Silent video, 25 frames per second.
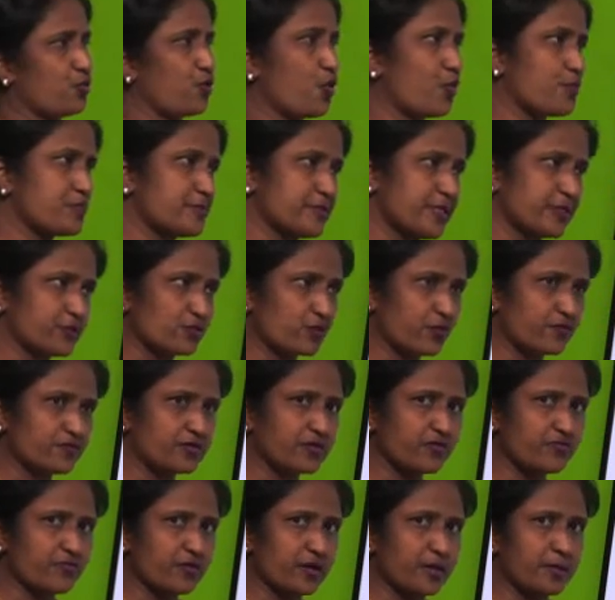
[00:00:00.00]
Object of
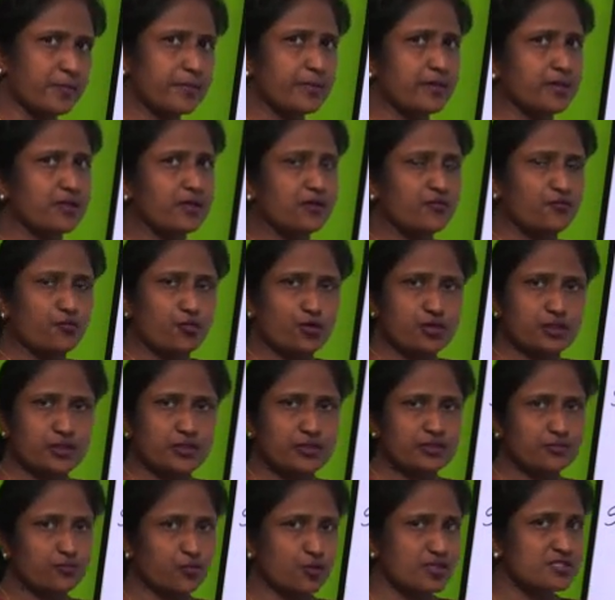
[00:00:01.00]
the verb,
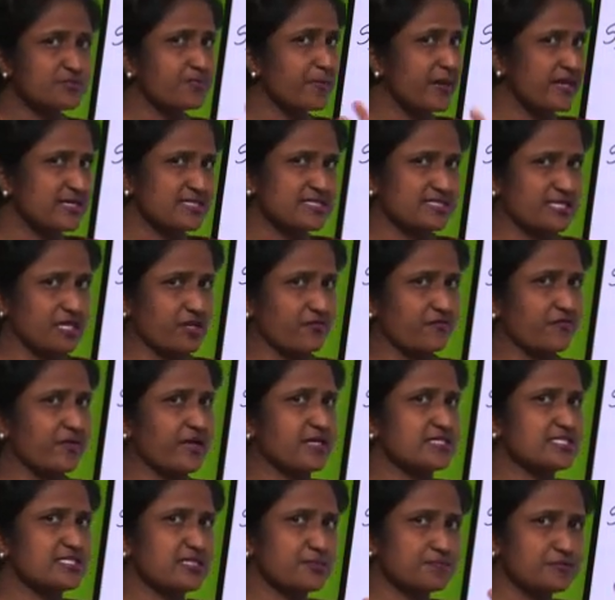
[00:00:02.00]
it was myself,
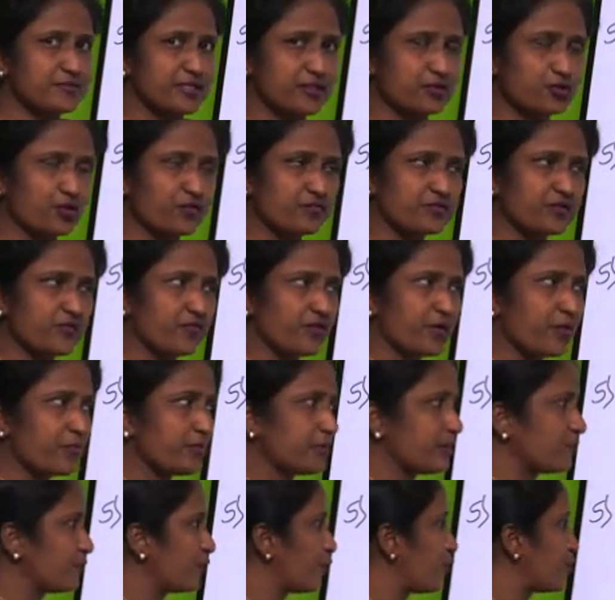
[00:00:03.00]
and subject of the
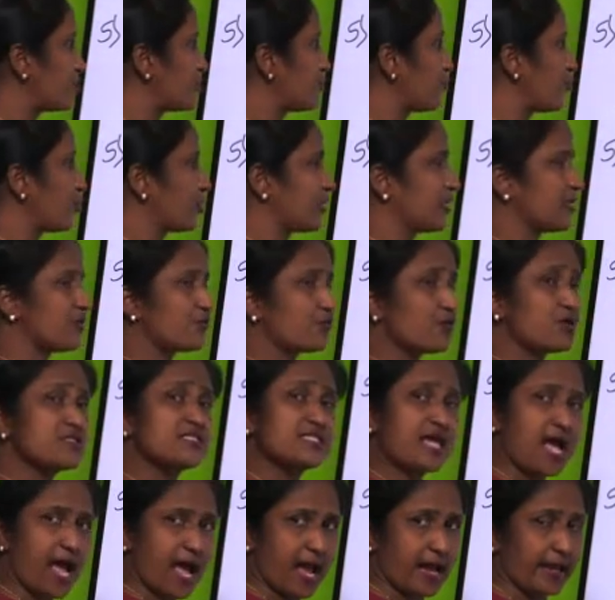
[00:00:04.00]
verb, what it was?
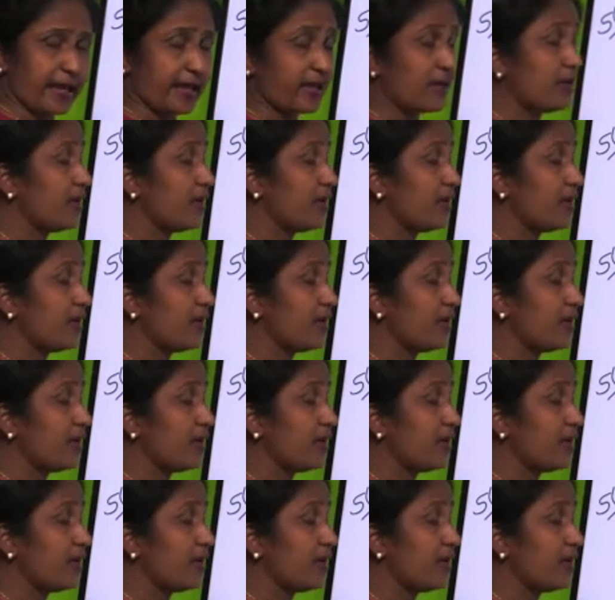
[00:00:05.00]
I.